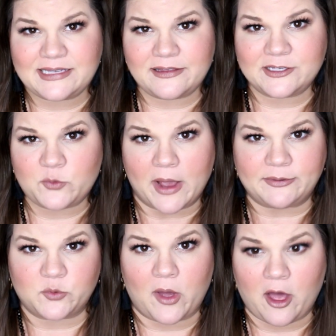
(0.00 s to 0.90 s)
that these
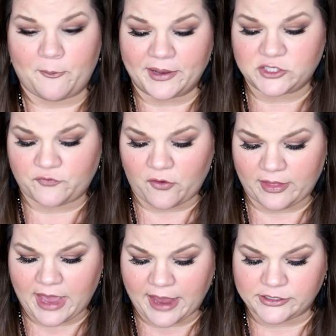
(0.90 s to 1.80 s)
wipes will help
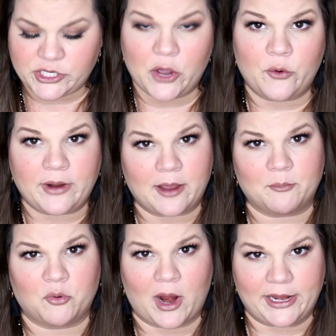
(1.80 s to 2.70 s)
exfoliate, tone,
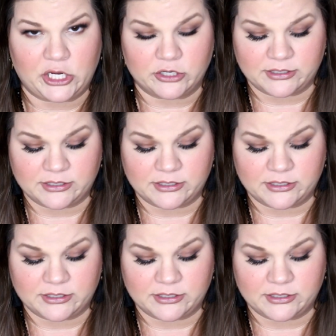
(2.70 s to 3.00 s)
and brighten your